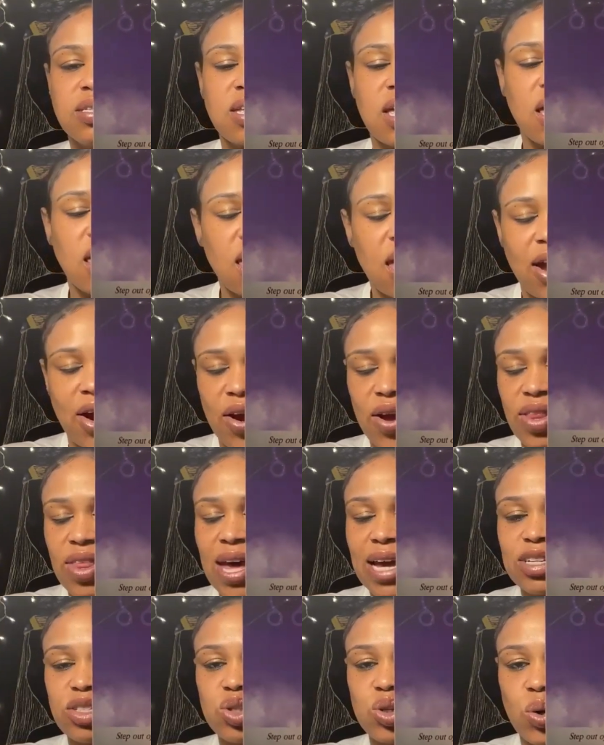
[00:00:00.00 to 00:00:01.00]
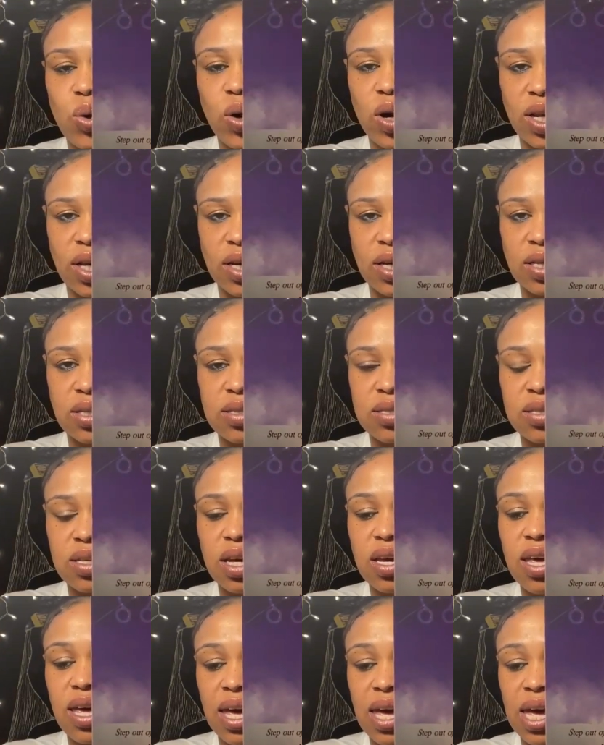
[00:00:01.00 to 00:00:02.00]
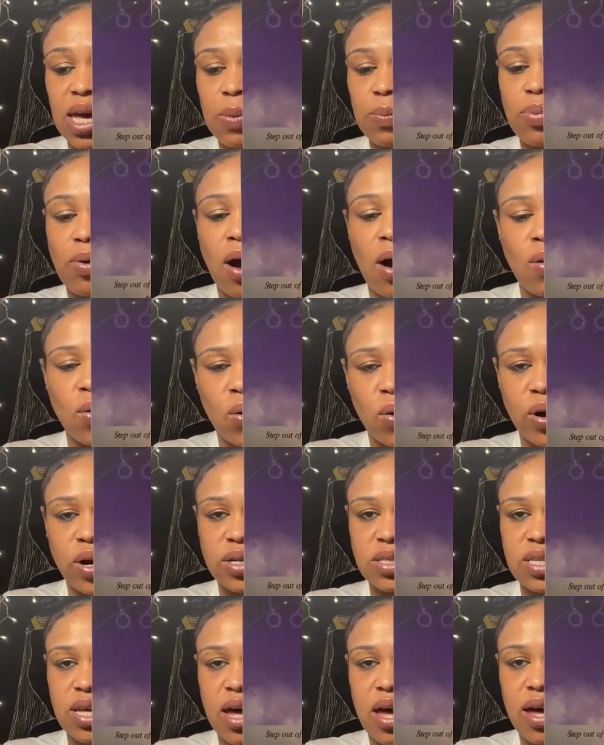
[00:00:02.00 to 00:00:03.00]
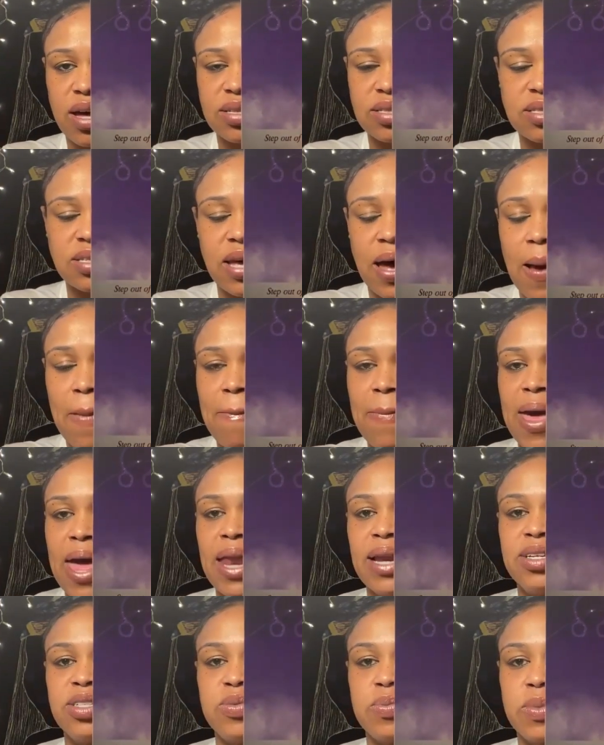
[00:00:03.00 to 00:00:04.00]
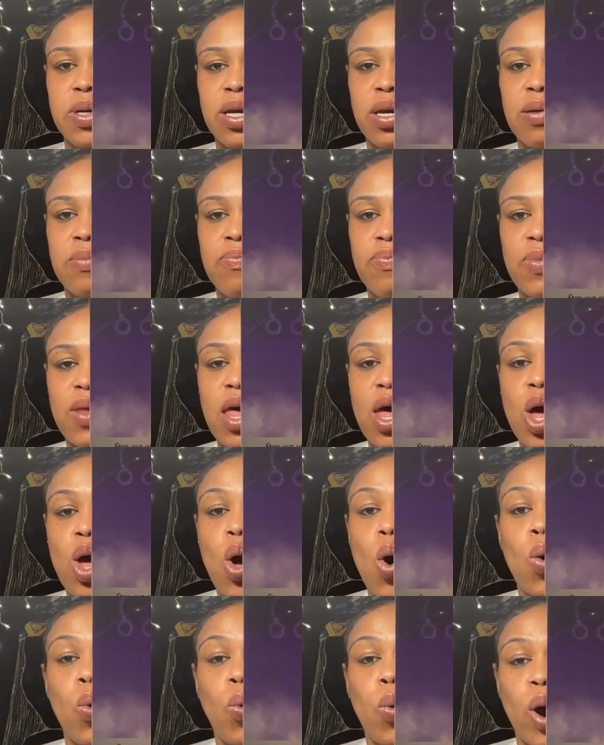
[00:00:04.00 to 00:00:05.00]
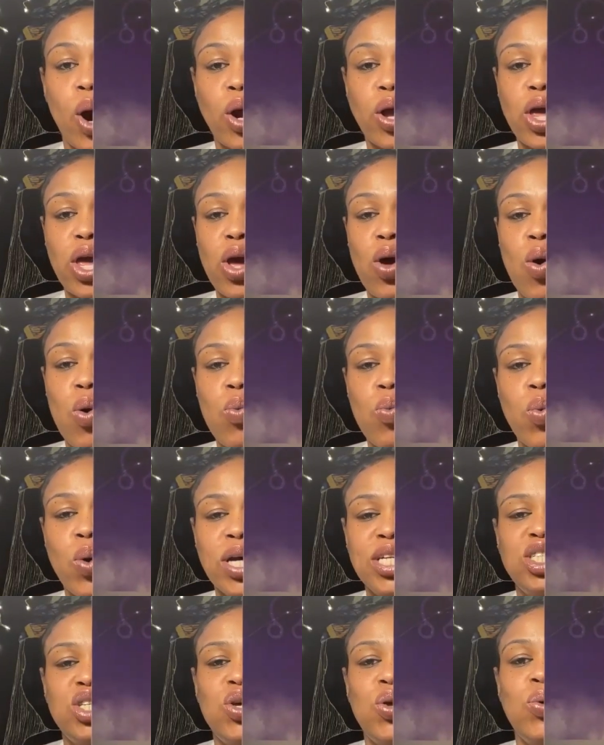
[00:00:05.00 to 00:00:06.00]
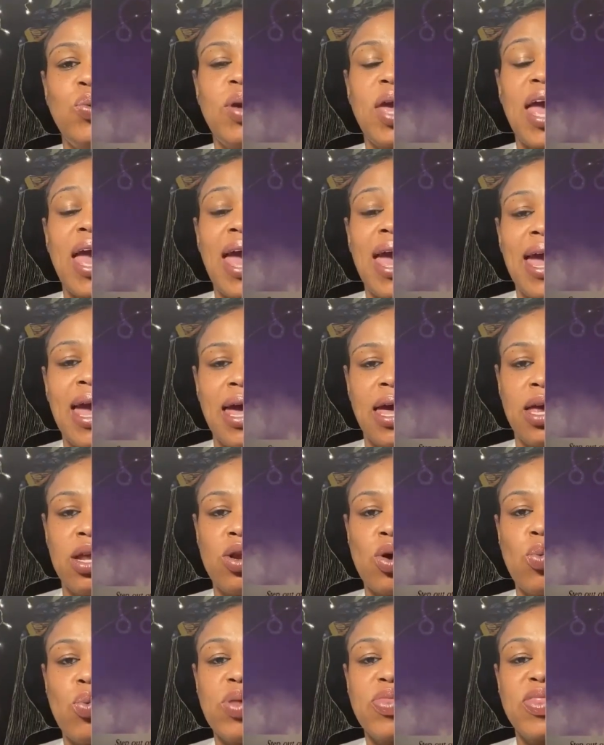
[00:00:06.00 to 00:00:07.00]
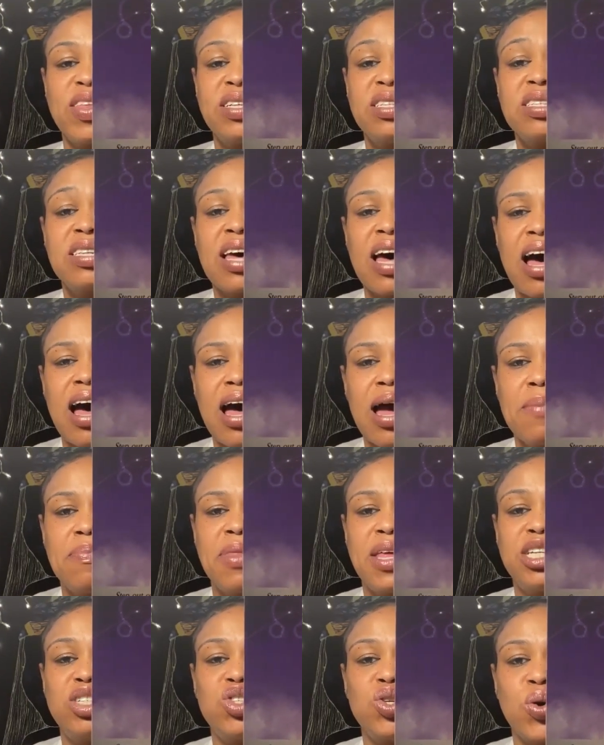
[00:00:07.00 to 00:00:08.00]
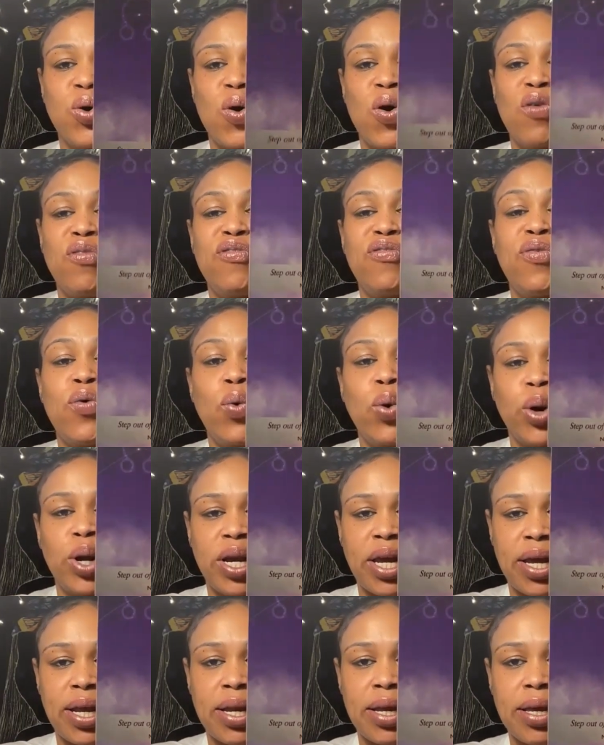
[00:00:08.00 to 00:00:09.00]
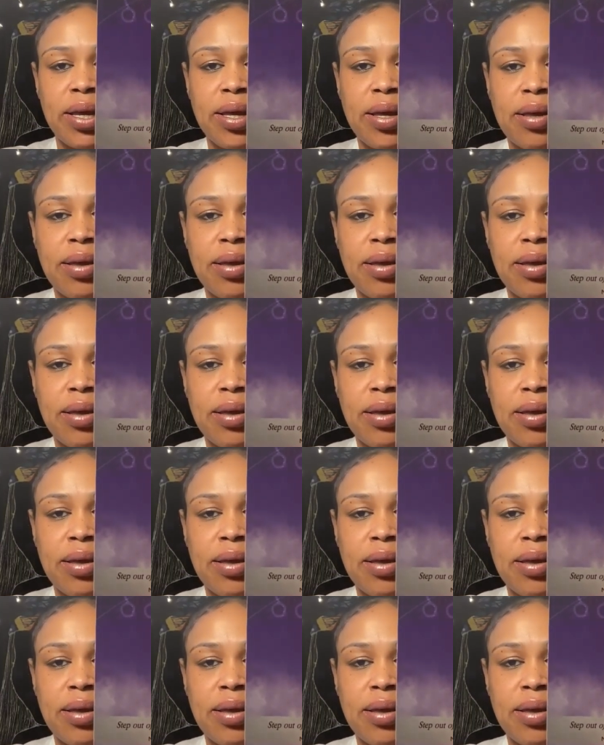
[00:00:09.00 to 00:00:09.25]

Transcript: Take care of that short list. Again, prioritize time management. Working on what you can with the time that you're afforded.